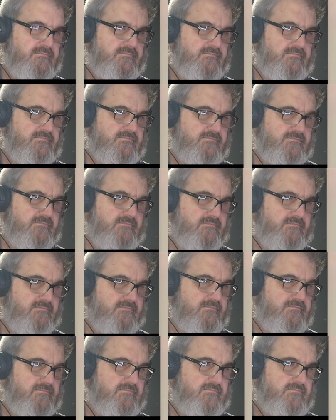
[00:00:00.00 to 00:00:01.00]

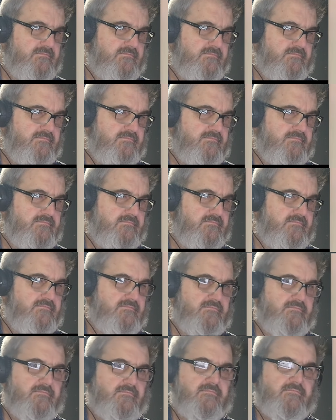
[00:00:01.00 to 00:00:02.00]

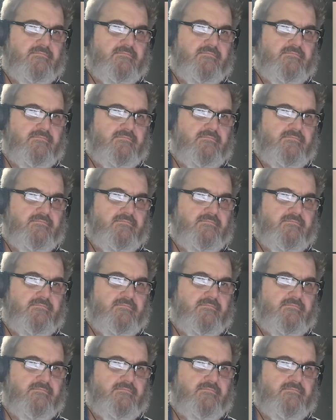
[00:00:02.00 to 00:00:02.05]
[no speech]